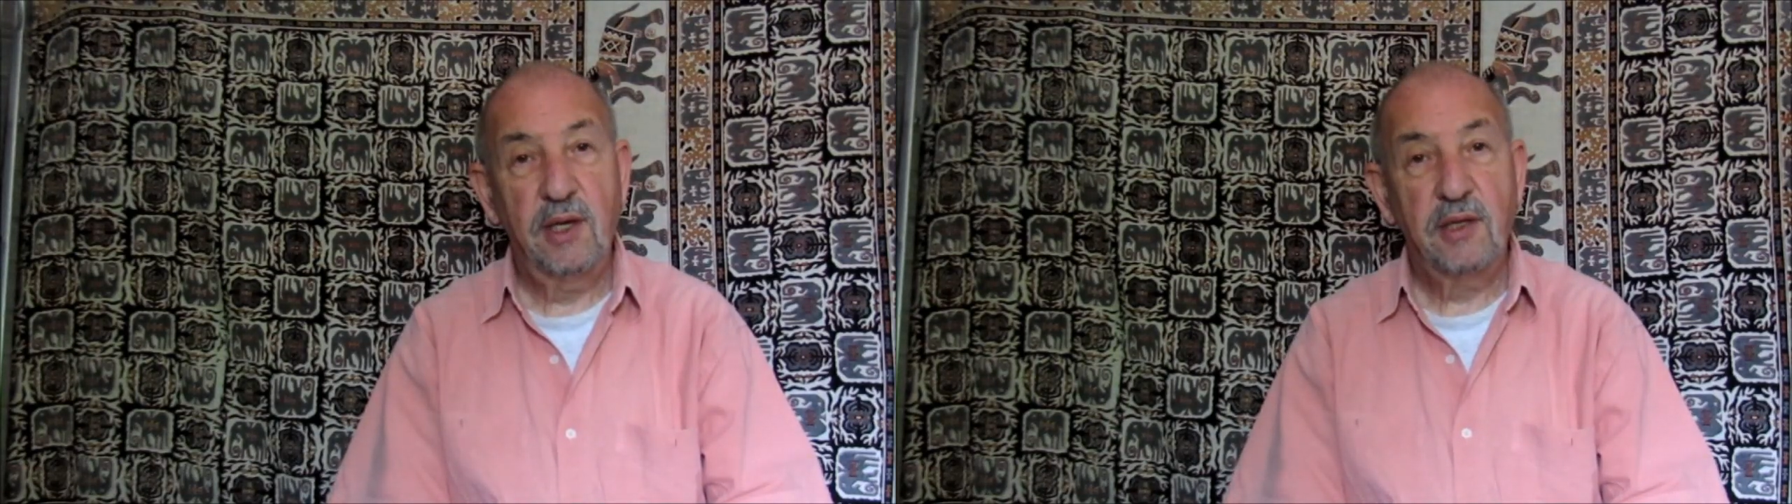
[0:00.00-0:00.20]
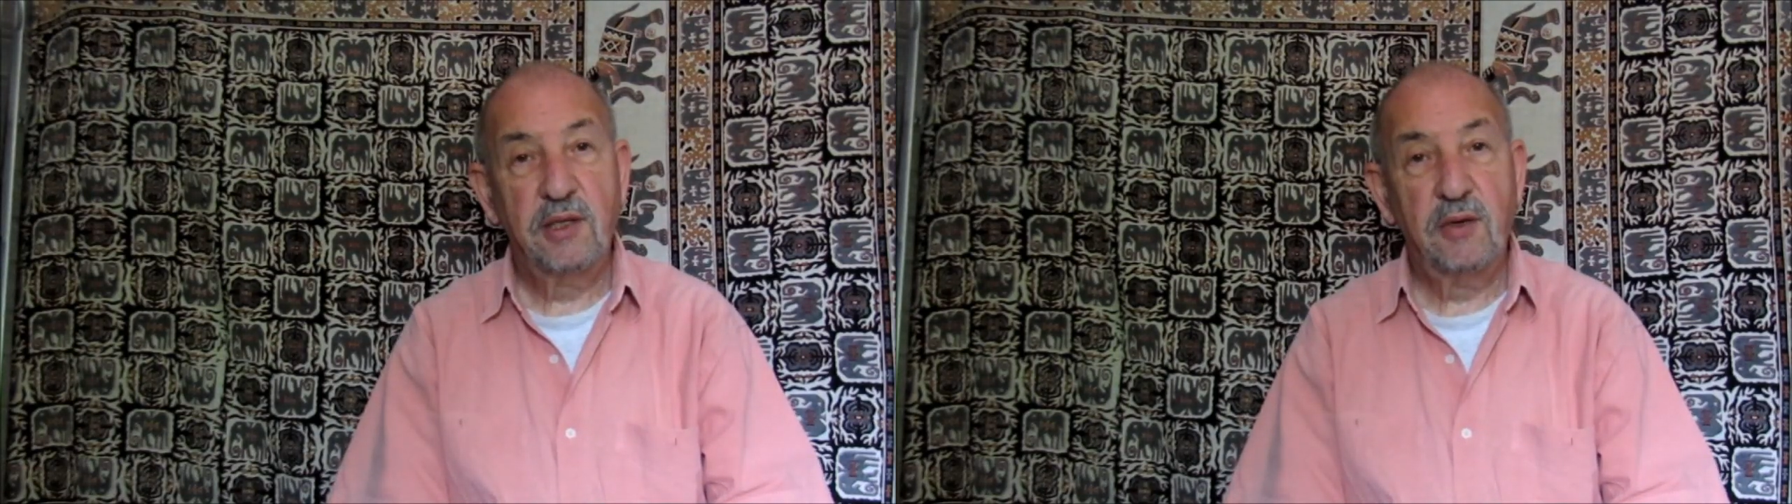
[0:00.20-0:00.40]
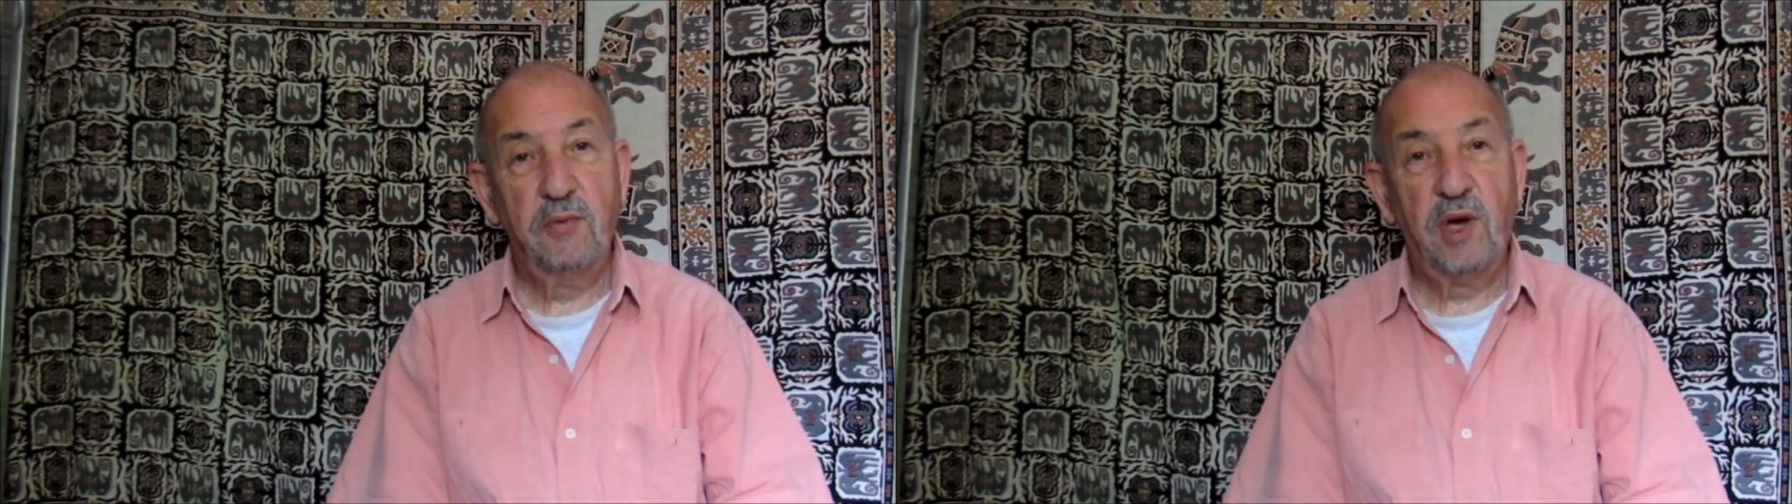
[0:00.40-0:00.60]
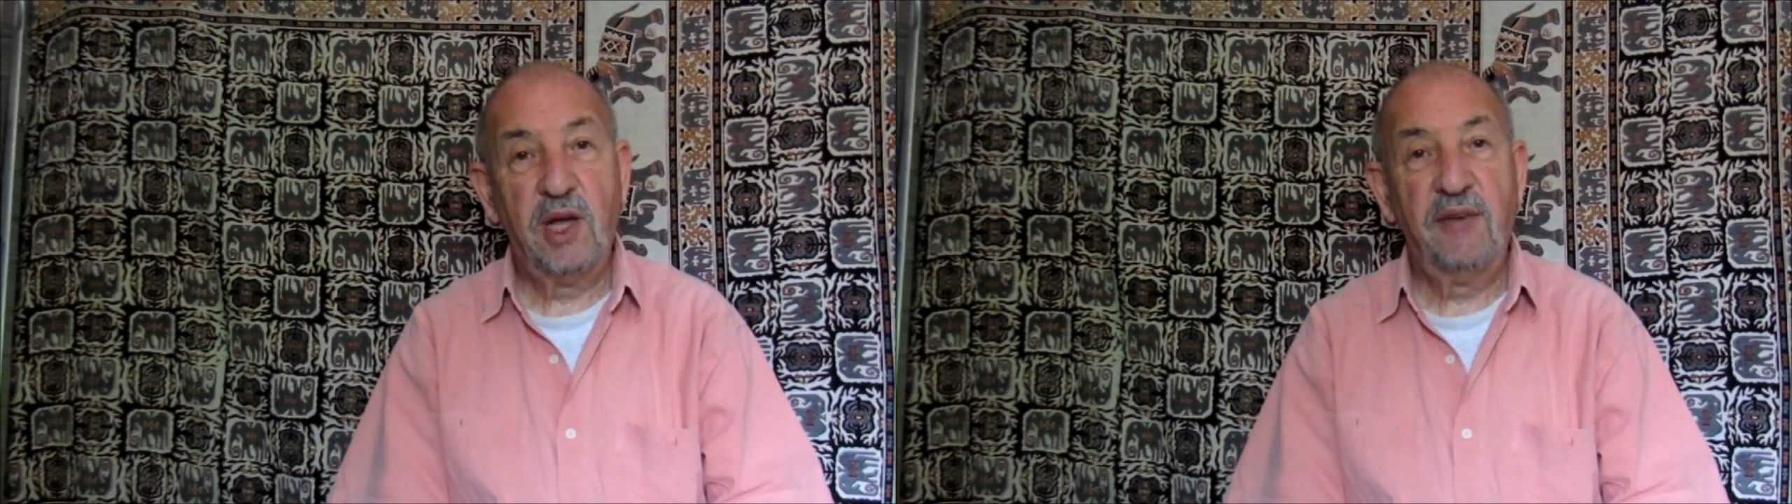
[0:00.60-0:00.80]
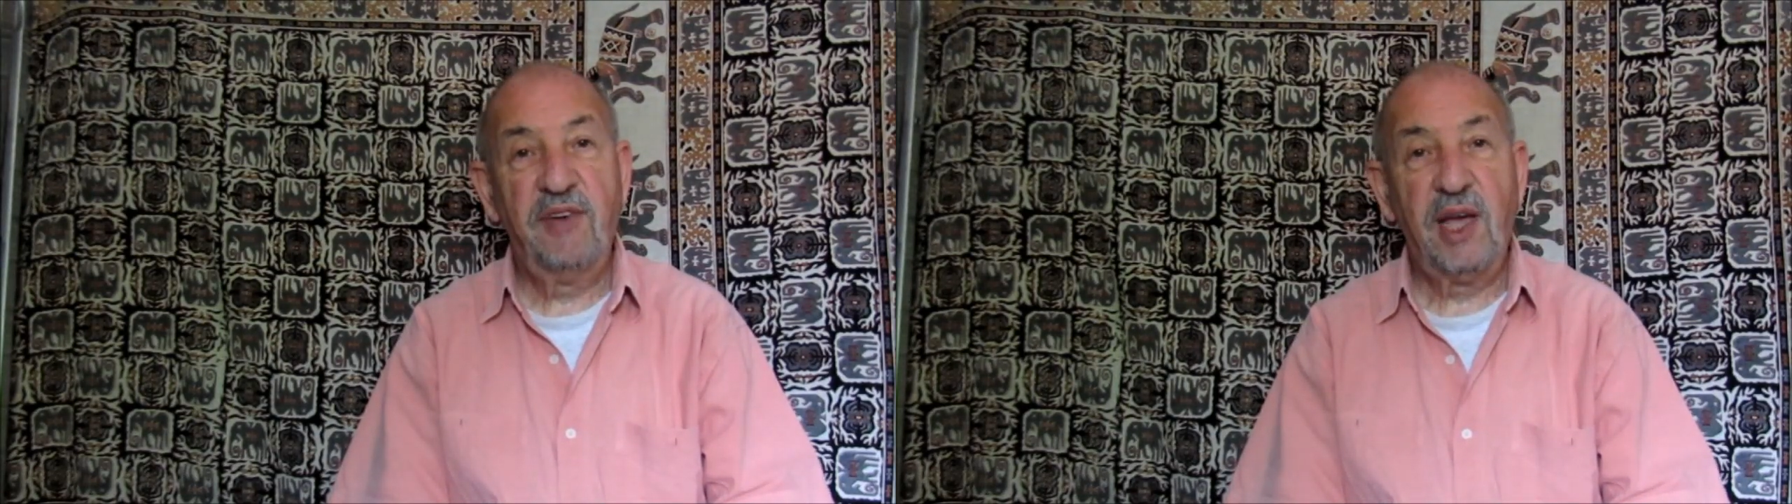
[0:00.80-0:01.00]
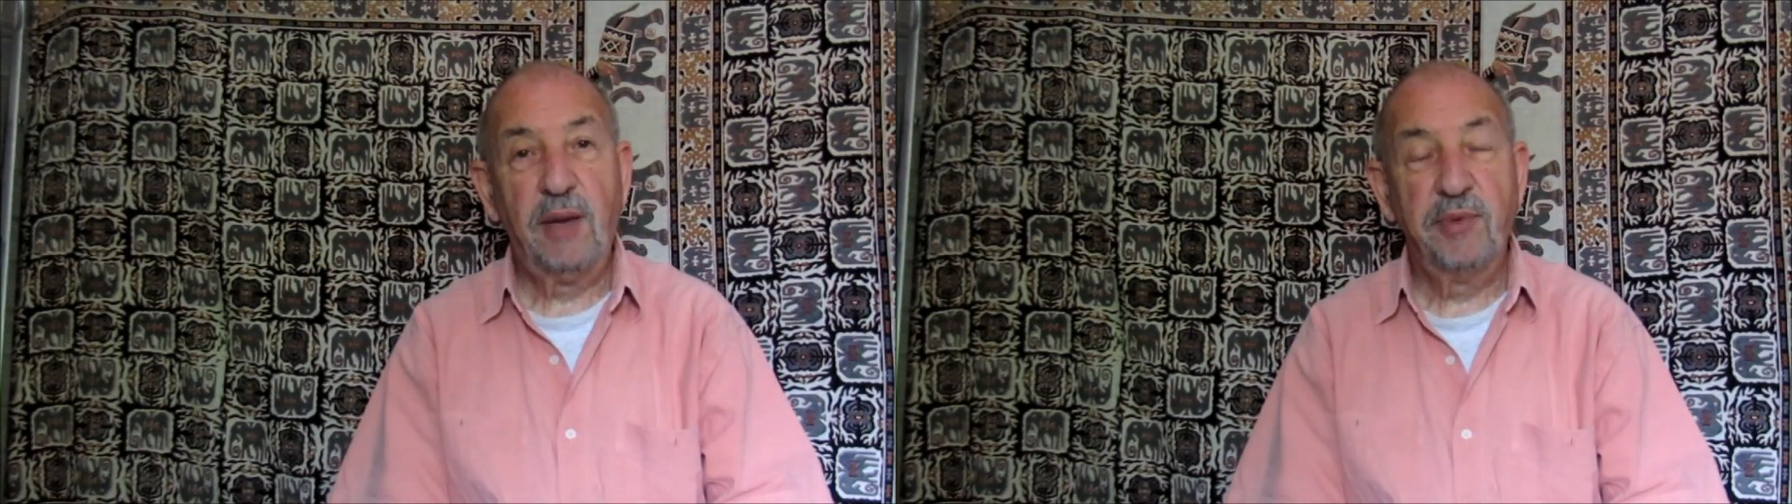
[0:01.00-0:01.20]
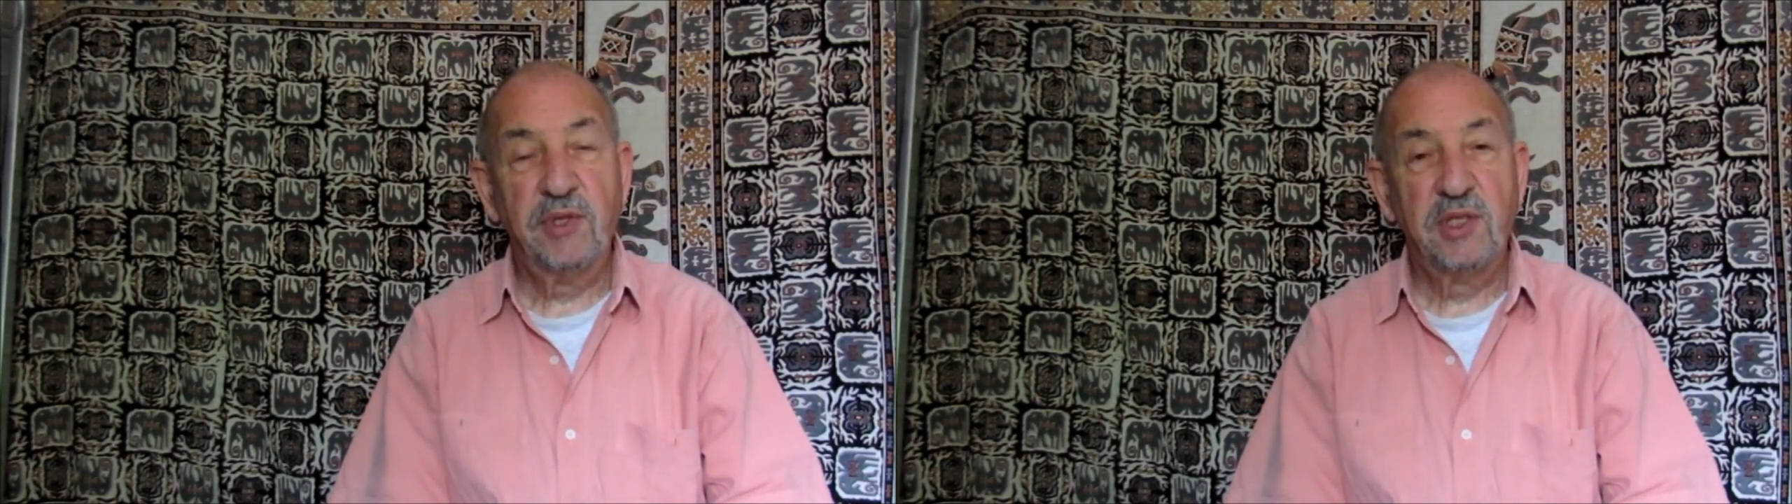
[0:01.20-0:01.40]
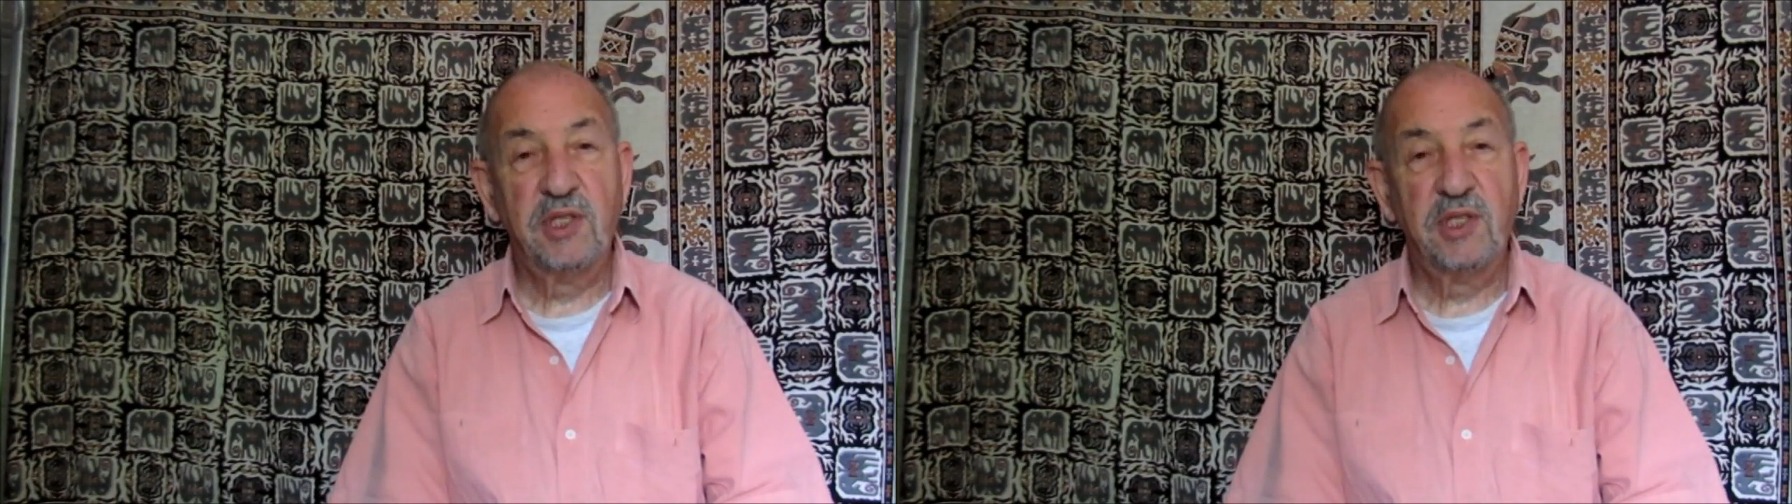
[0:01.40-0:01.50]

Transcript: So whatever happens